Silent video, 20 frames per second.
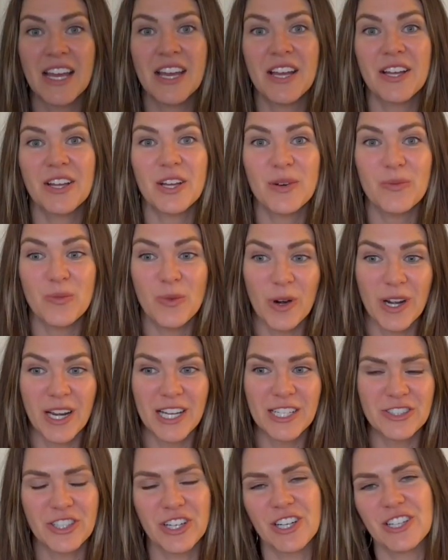Good
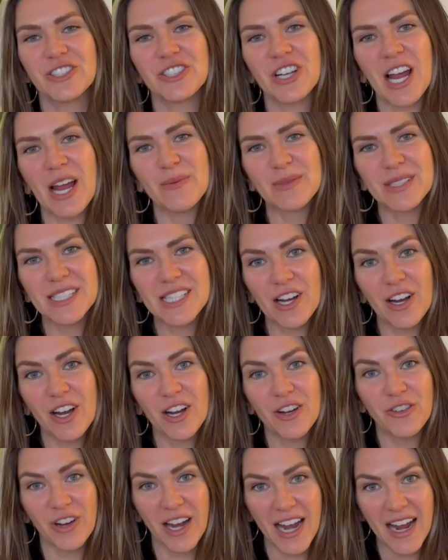morning, church. I'm
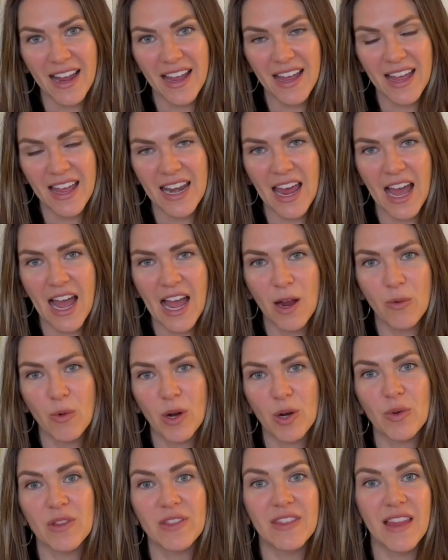Sarah Grant, and I
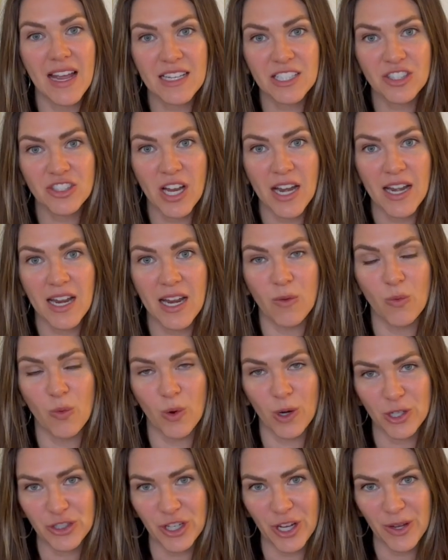work with NextGen and
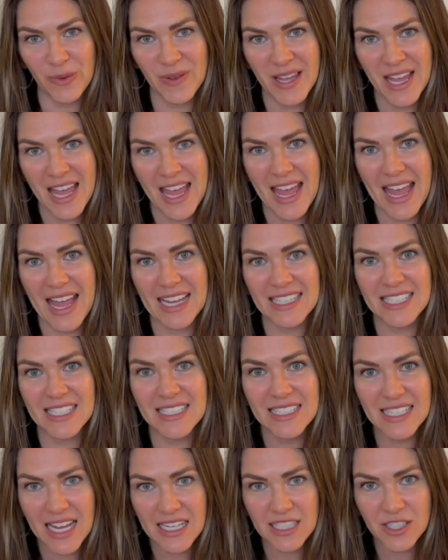Worship. And
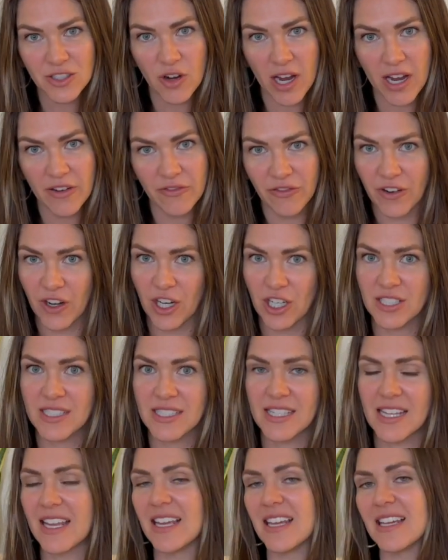today's great
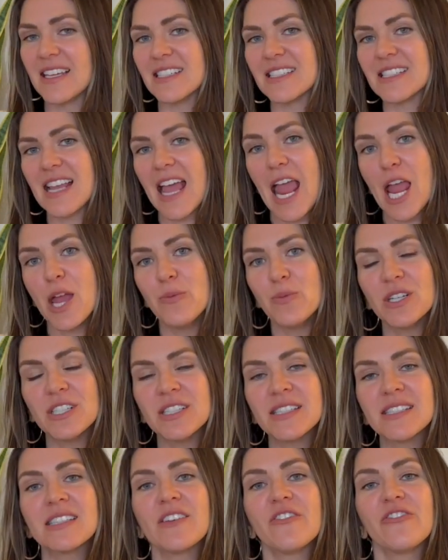verse is
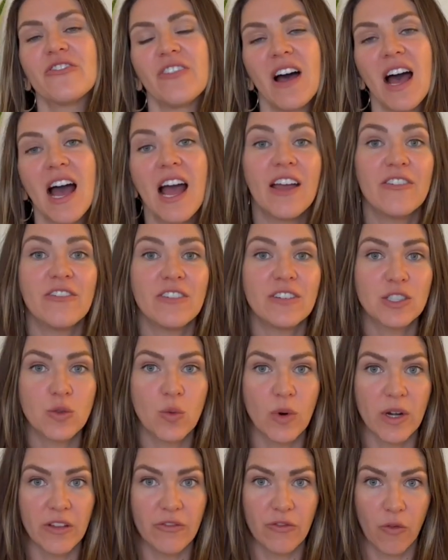Amos
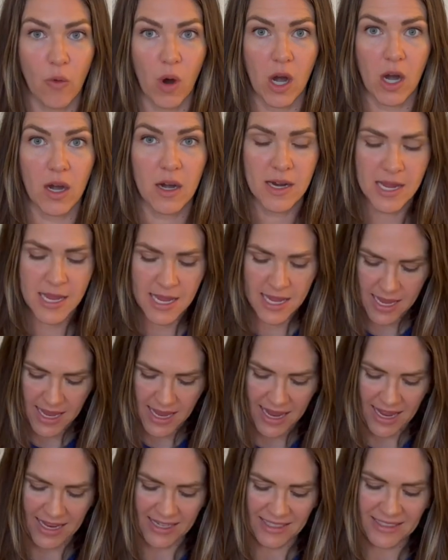5:24.
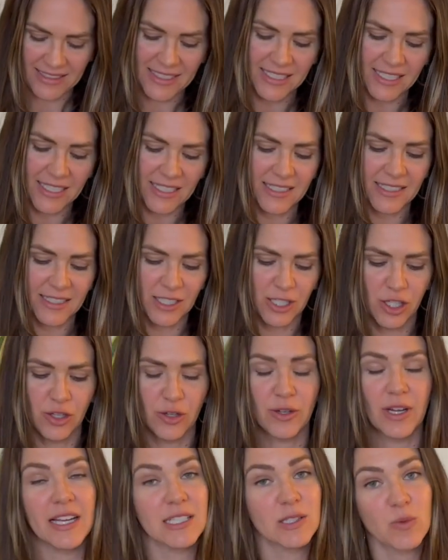And you
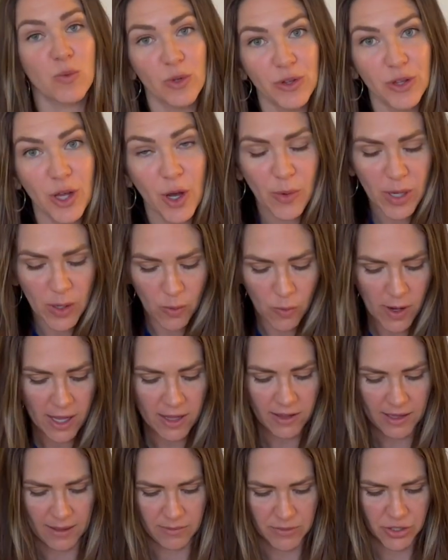guys will know it
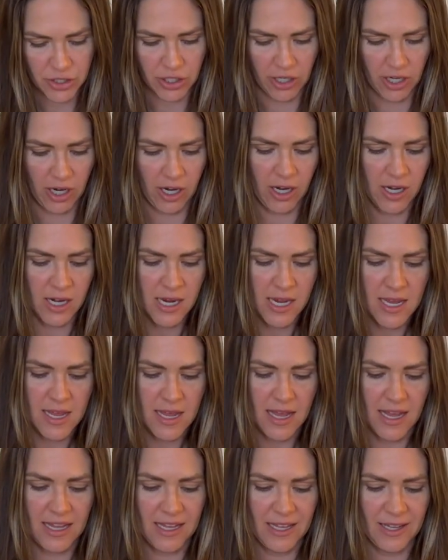well, I'm sure.
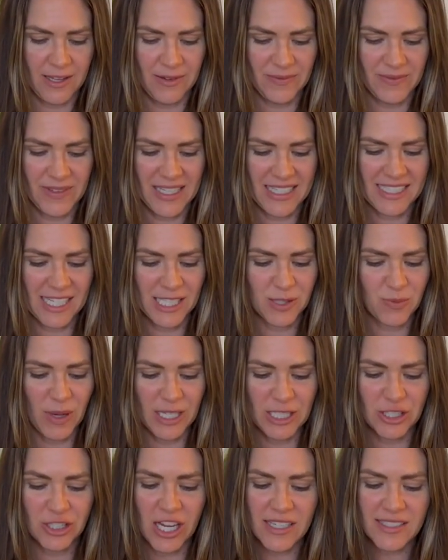It says,
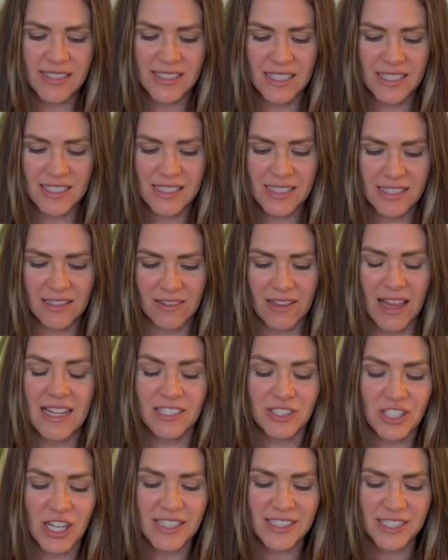"But justice,
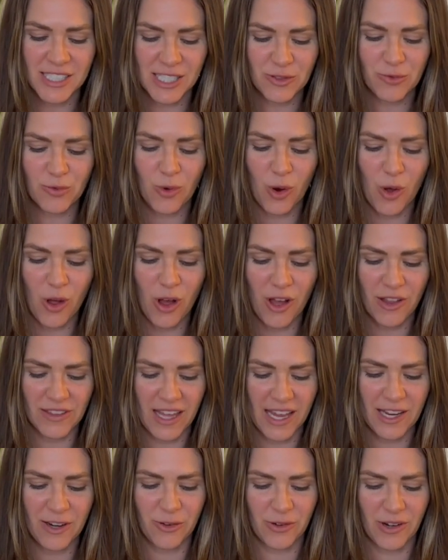let justice roll on
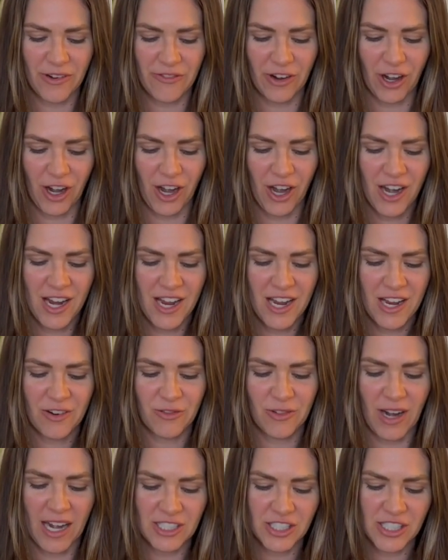like a river,
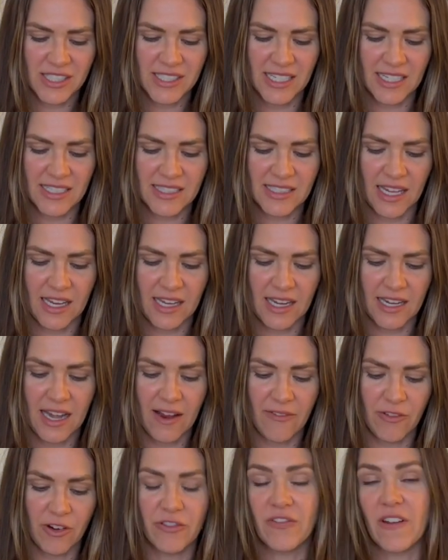righteousness like a
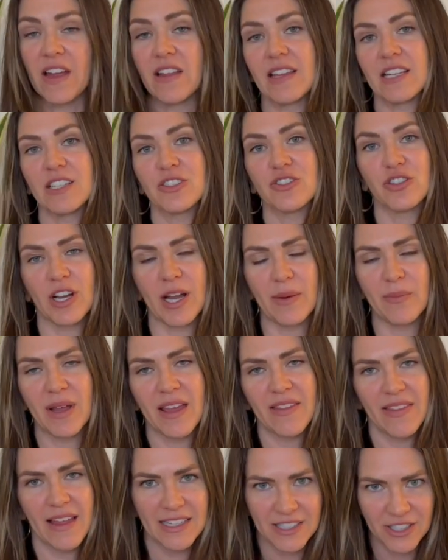never-failing stream."
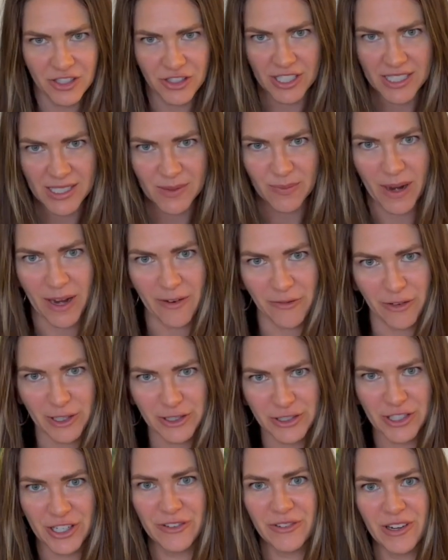And that's just my
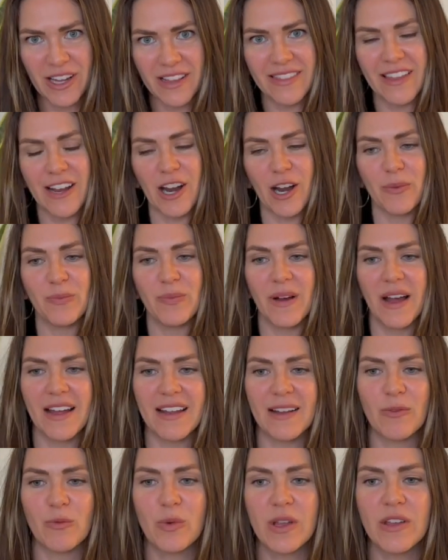version right there.
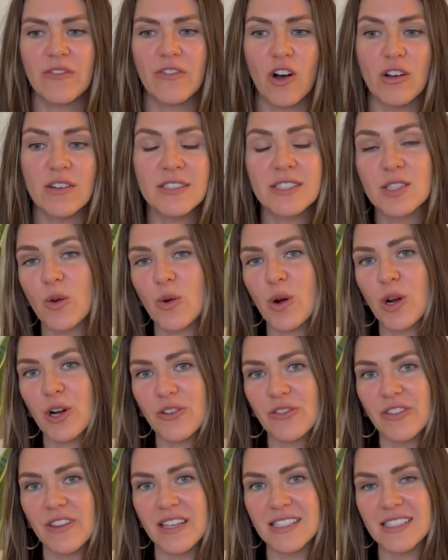But we've also
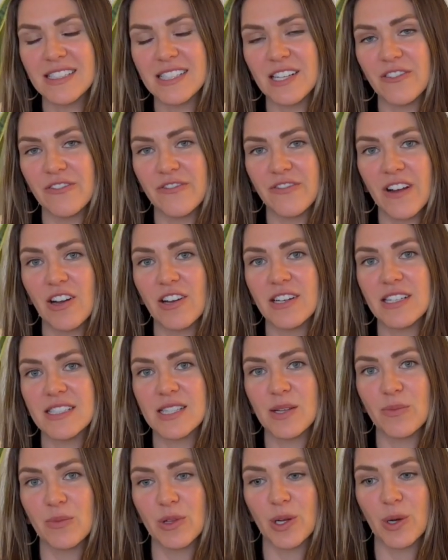heard this in a very
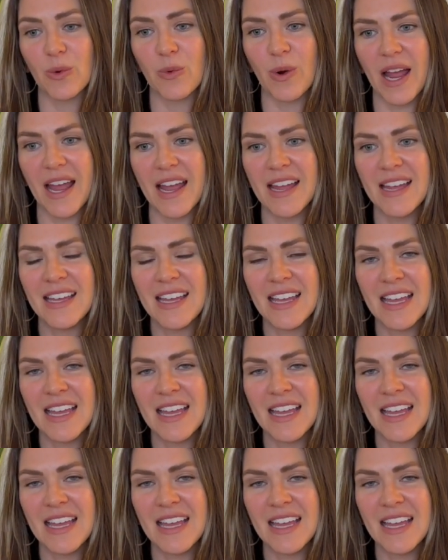similar way.